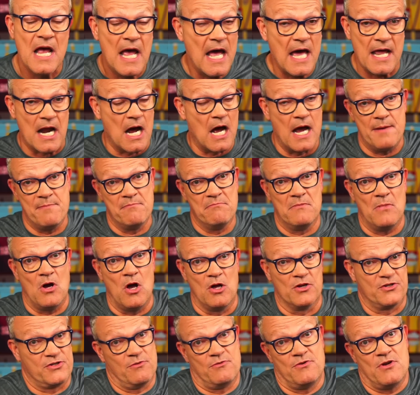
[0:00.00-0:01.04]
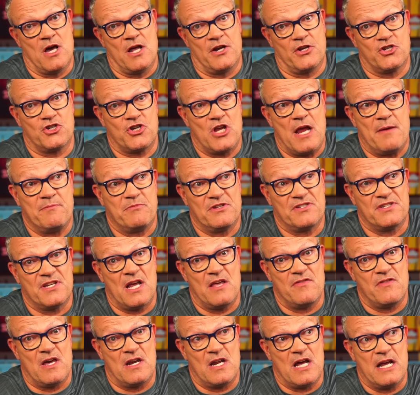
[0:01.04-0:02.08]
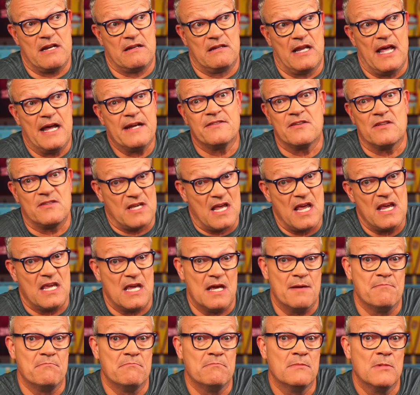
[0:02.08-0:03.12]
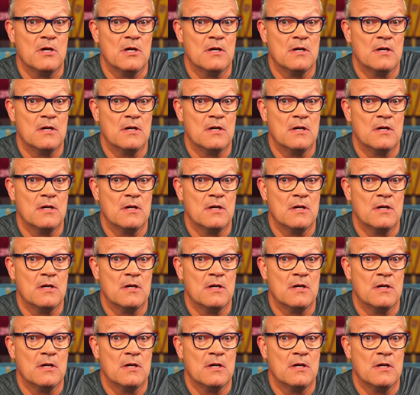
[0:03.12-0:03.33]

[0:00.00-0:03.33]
And I'm also not ashamed to say that I'd like to take him